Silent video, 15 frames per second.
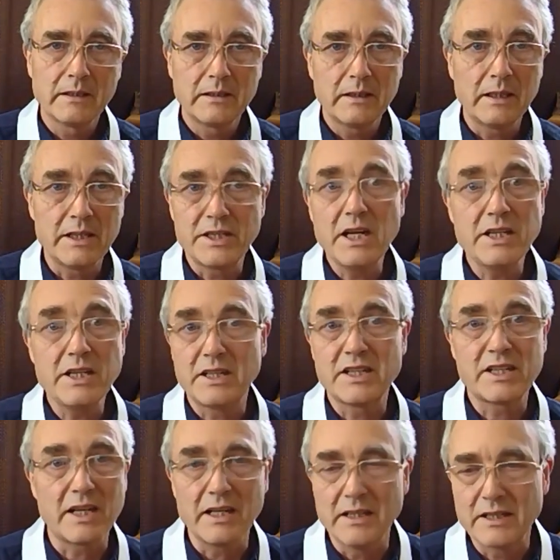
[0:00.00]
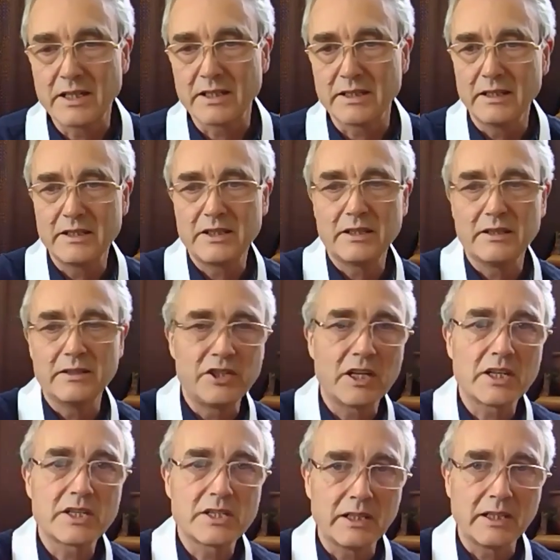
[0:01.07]
And it's easy to say this, isn't it?
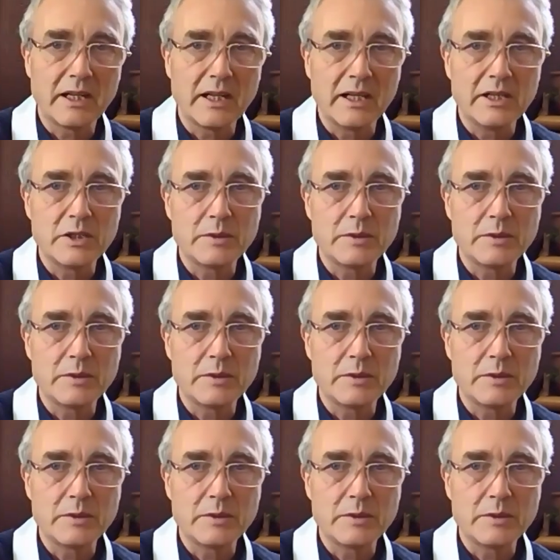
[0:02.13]
Just engage.